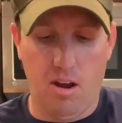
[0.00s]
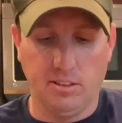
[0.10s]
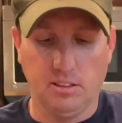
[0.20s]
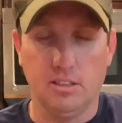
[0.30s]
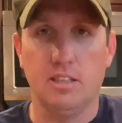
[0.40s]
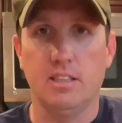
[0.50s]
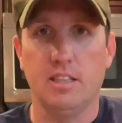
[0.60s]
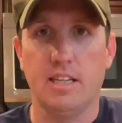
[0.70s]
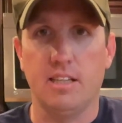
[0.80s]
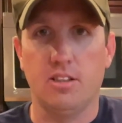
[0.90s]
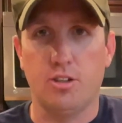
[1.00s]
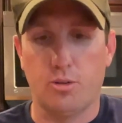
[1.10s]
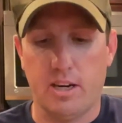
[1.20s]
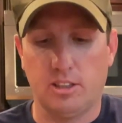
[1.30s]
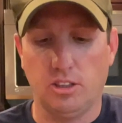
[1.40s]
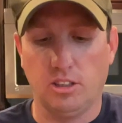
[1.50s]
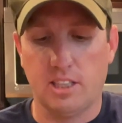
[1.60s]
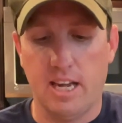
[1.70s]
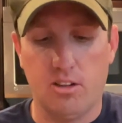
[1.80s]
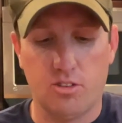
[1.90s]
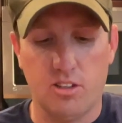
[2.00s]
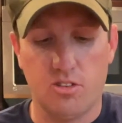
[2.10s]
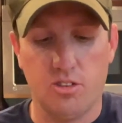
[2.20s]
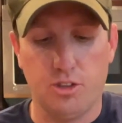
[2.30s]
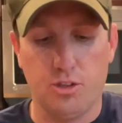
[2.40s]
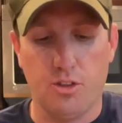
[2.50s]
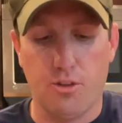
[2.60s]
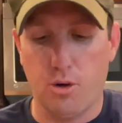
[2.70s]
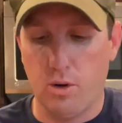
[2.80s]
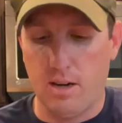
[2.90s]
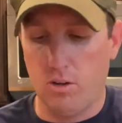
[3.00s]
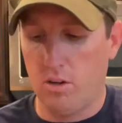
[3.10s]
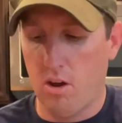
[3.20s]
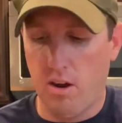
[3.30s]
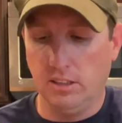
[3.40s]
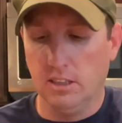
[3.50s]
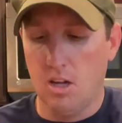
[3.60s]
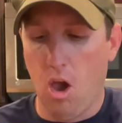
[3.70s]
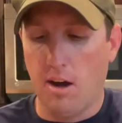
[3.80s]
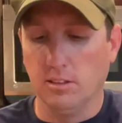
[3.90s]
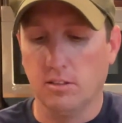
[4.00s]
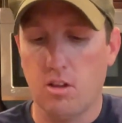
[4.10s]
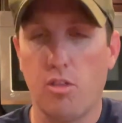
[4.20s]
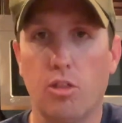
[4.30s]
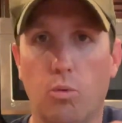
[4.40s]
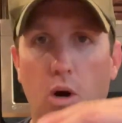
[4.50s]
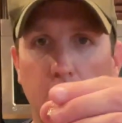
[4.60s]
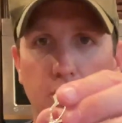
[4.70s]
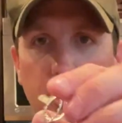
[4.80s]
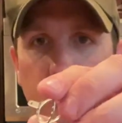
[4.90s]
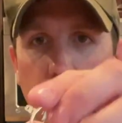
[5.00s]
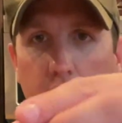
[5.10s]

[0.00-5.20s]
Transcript: And in the directions, Cal says that you can throw out the washers.